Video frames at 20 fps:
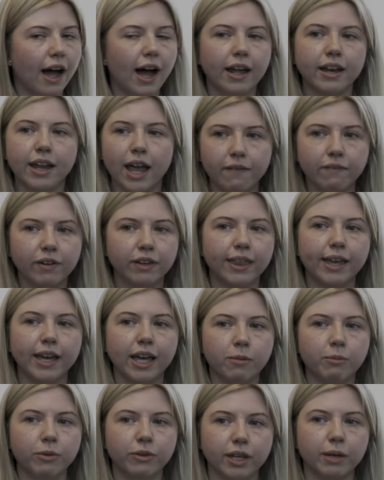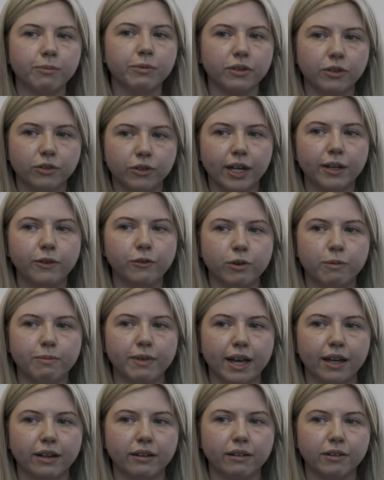And everything was able to change
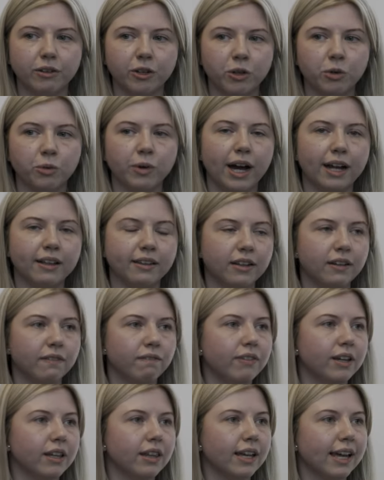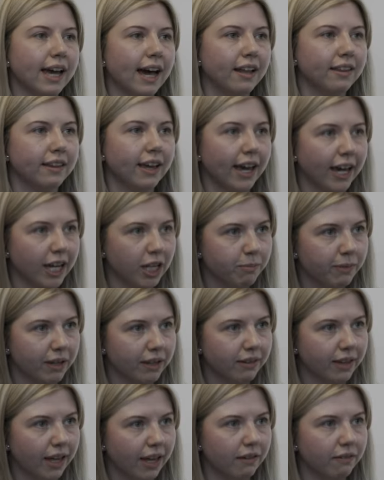from then. You know, I didn't feel like I had to hide
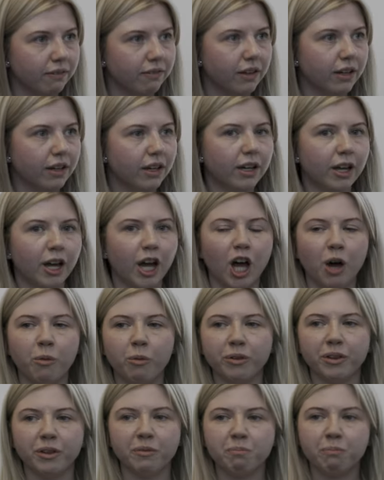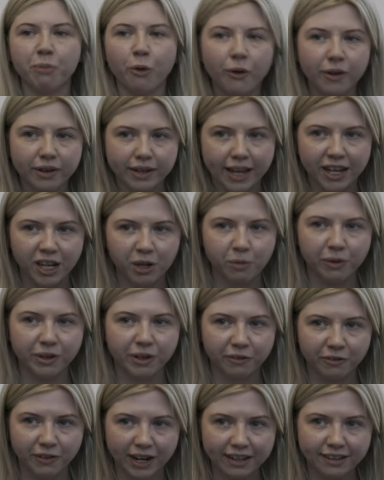myself. I wasn't putting
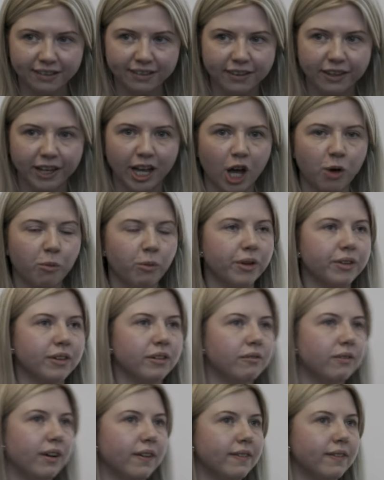anyone at risk. I wasn't